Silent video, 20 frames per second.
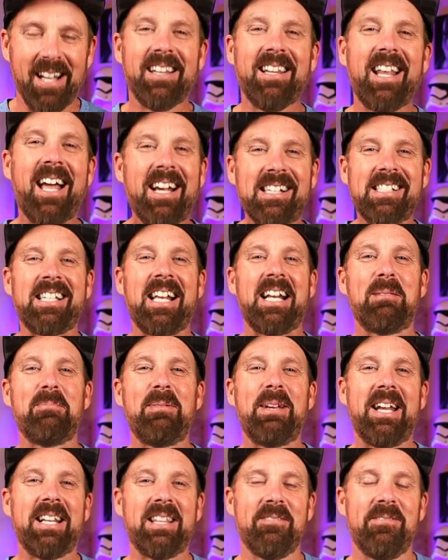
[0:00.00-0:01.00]
Like I said at the
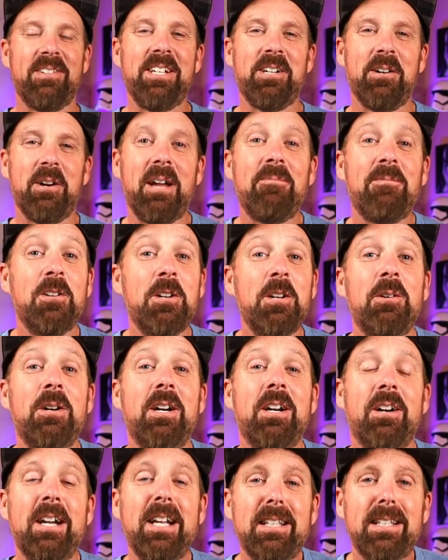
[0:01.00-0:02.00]
beginning of the video, if you're new
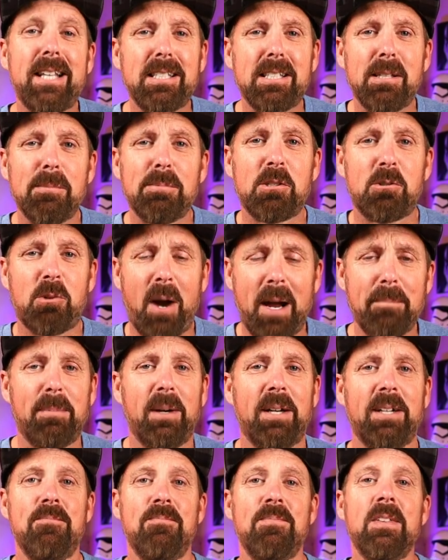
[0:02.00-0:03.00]
here, hit that subscribe
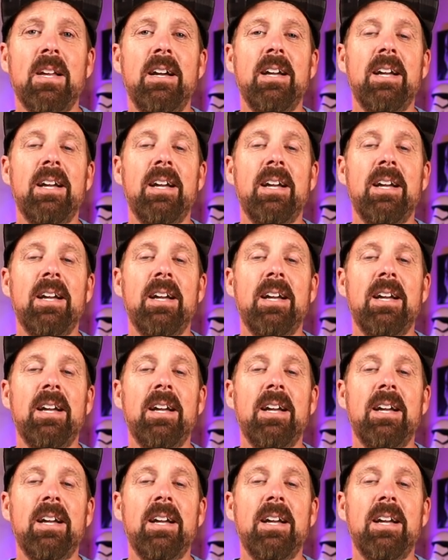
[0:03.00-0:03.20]
button.